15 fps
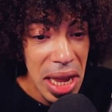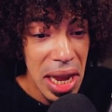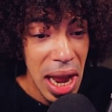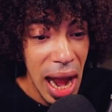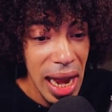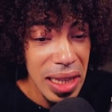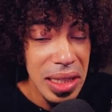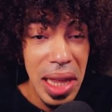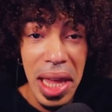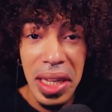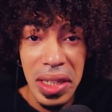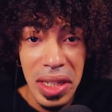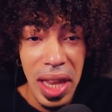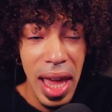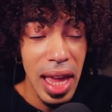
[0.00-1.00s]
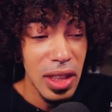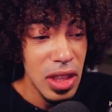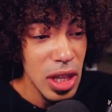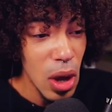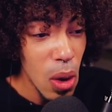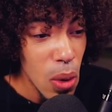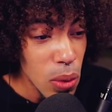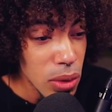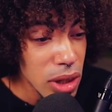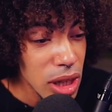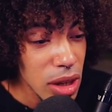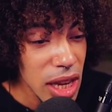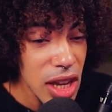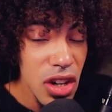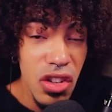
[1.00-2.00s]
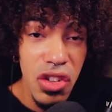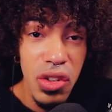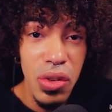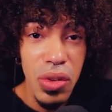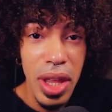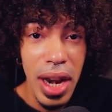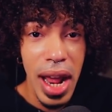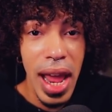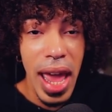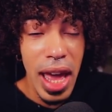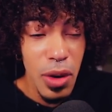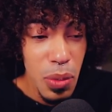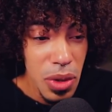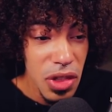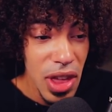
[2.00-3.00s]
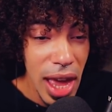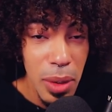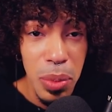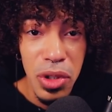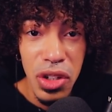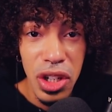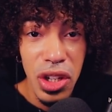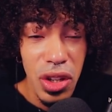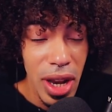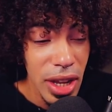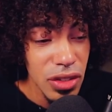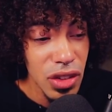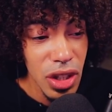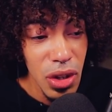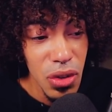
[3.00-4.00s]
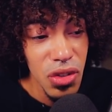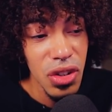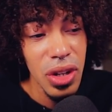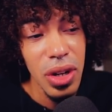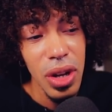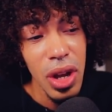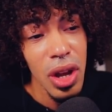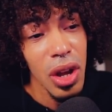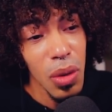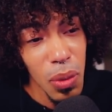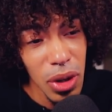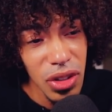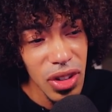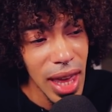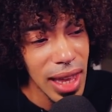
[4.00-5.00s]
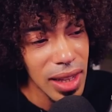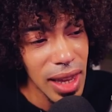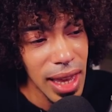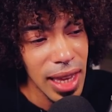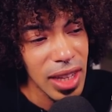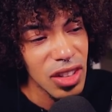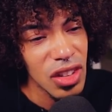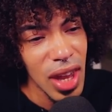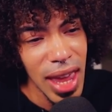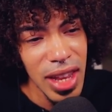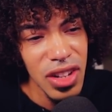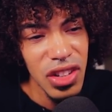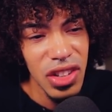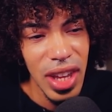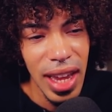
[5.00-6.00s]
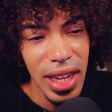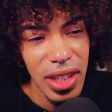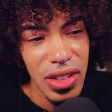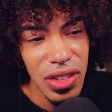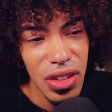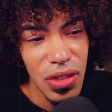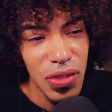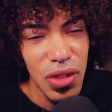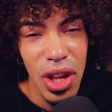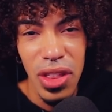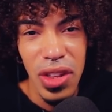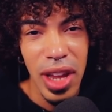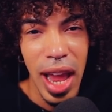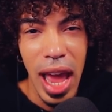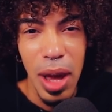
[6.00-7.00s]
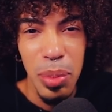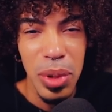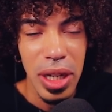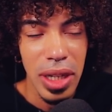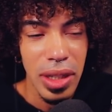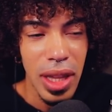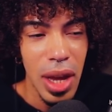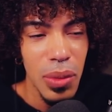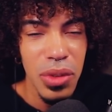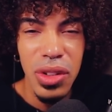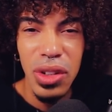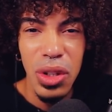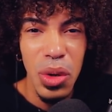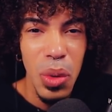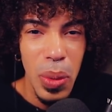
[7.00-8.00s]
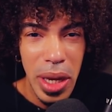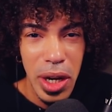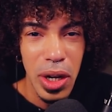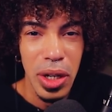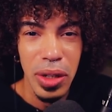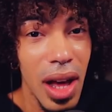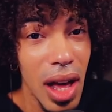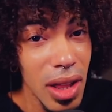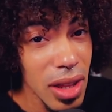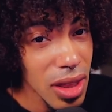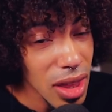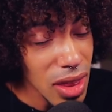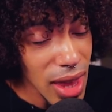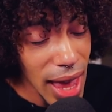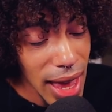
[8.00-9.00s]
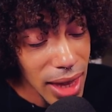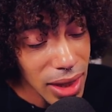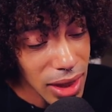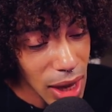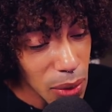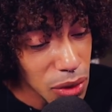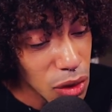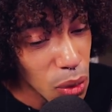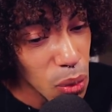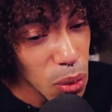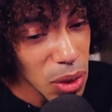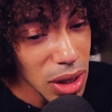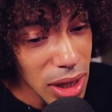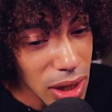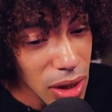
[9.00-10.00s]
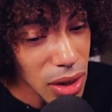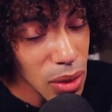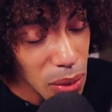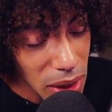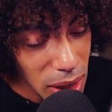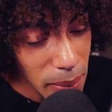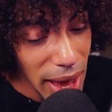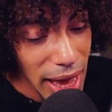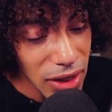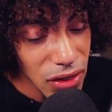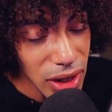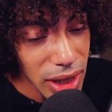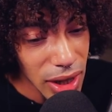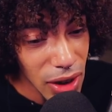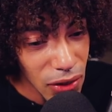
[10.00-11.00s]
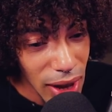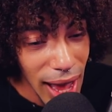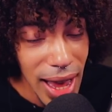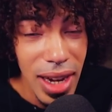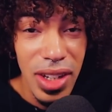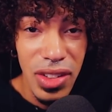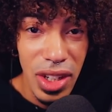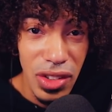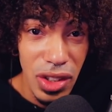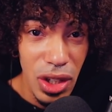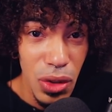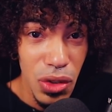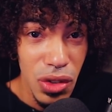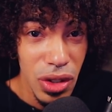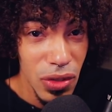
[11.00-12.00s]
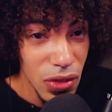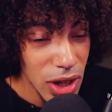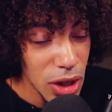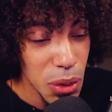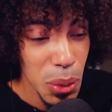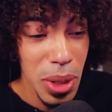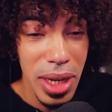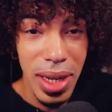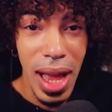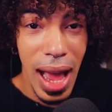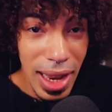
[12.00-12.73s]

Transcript: I liked that. The only issue that I had with that particular execution was that like 10 seconds of nothing happening. That was a little weird. Other than that, that was a really good reimagining of Kaede's execution in V3.